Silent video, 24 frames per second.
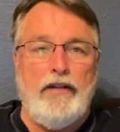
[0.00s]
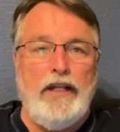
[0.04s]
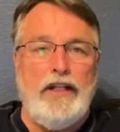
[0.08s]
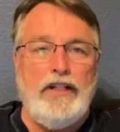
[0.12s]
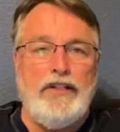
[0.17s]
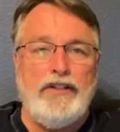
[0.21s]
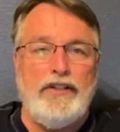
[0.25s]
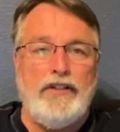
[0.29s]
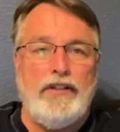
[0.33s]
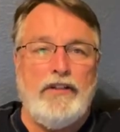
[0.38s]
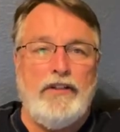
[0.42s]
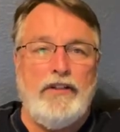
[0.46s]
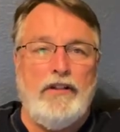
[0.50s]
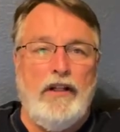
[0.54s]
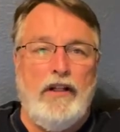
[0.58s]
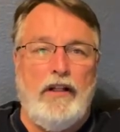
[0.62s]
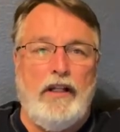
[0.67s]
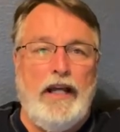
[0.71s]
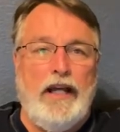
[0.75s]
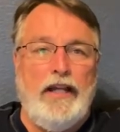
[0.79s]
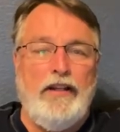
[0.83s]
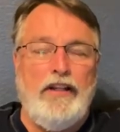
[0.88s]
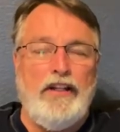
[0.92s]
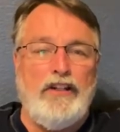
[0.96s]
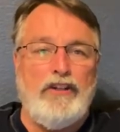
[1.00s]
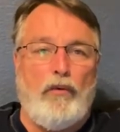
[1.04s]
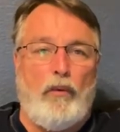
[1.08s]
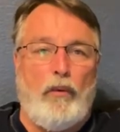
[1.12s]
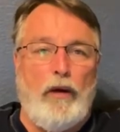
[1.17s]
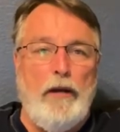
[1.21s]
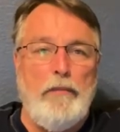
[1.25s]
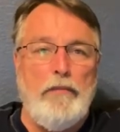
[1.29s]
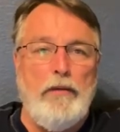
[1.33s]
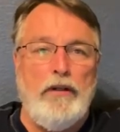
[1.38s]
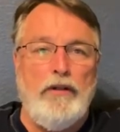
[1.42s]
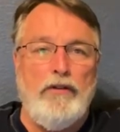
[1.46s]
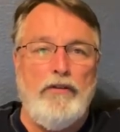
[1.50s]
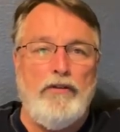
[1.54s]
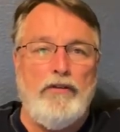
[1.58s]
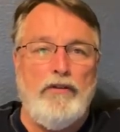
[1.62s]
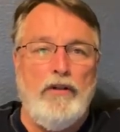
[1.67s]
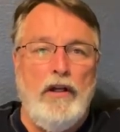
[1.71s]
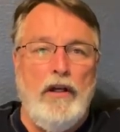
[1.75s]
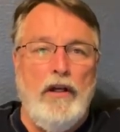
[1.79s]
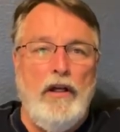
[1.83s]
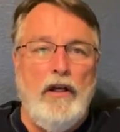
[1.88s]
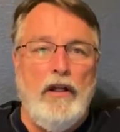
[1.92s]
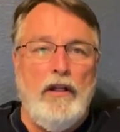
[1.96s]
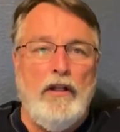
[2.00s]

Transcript: They lay these ribbons,